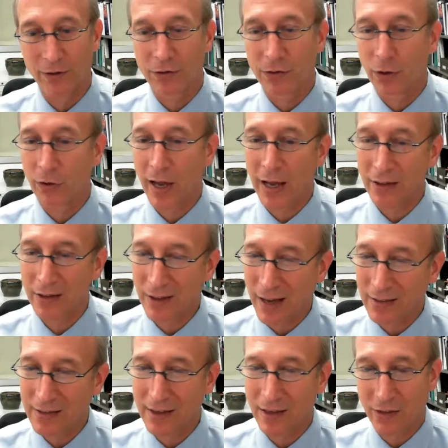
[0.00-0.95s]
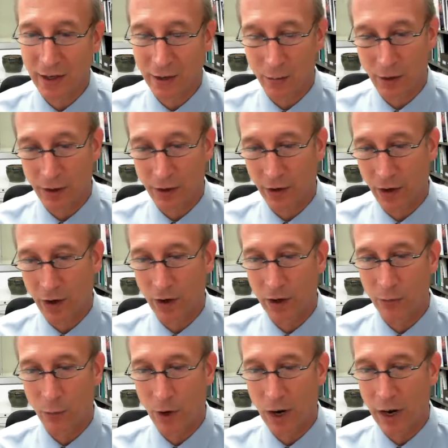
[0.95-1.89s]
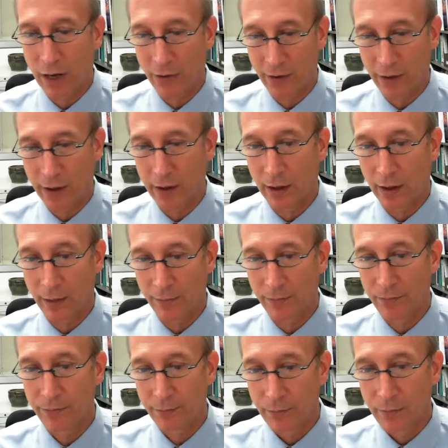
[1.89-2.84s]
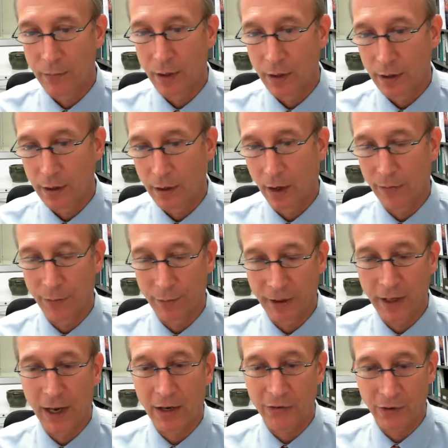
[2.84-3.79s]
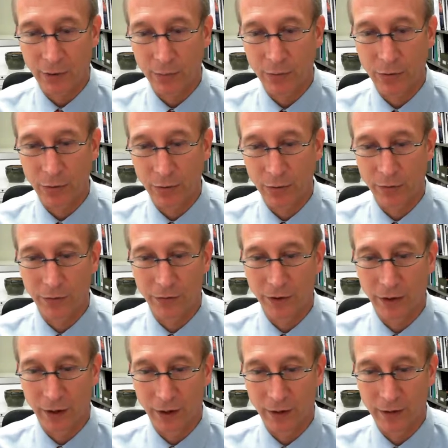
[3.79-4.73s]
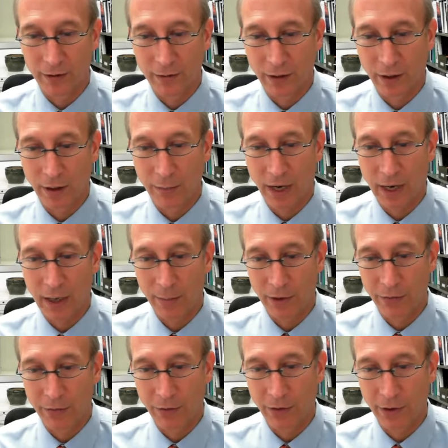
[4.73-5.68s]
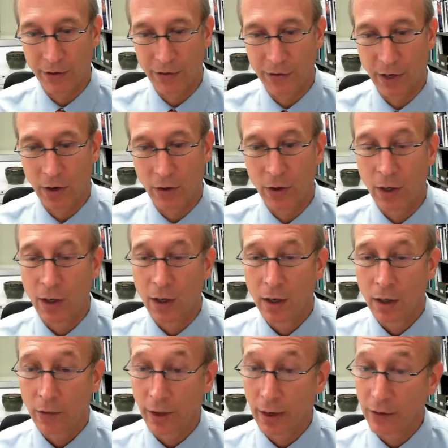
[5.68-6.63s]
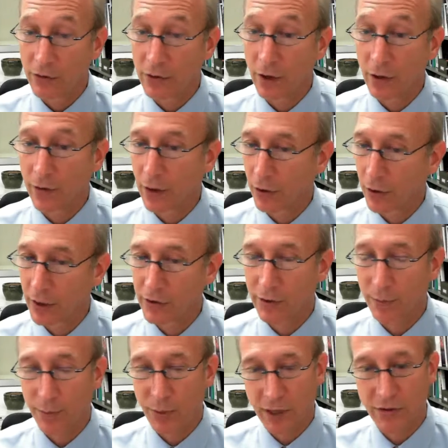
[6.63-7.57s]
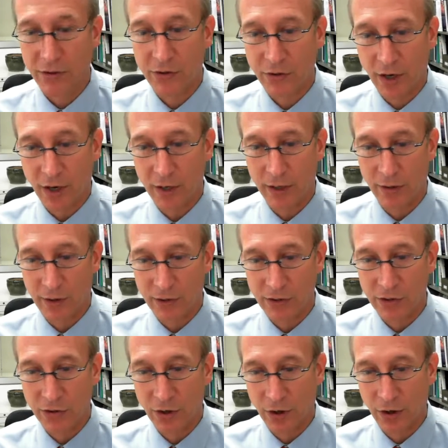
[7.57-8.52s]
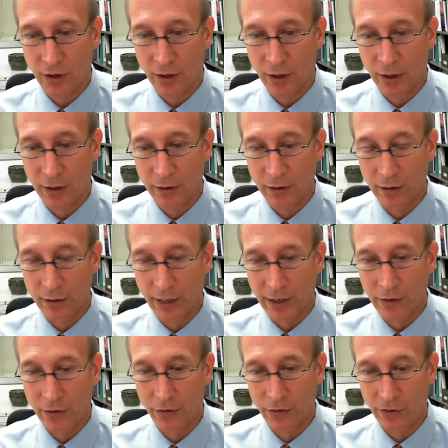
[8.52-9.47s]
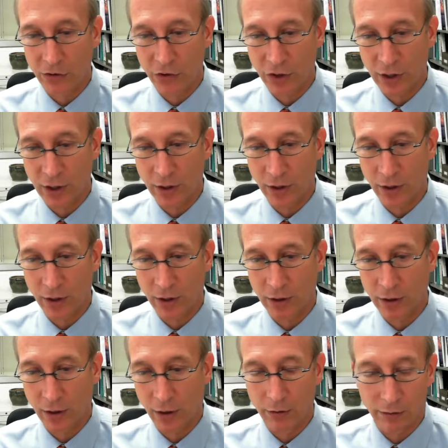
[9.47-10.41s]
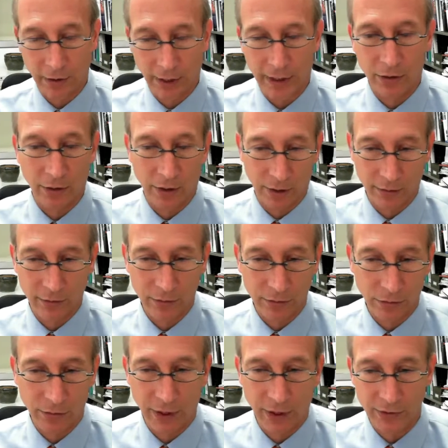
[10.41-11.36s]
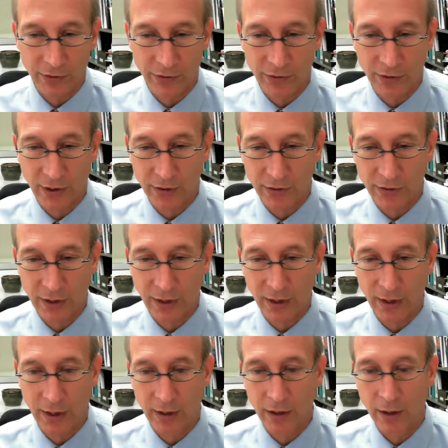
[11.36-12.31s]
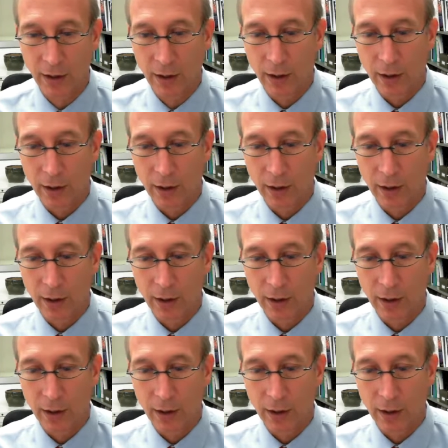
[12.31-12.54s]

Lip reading: So that's I think one of the why the government hasn't approved a payment for this. Now there is a big study that's starting later this year or later in 2016.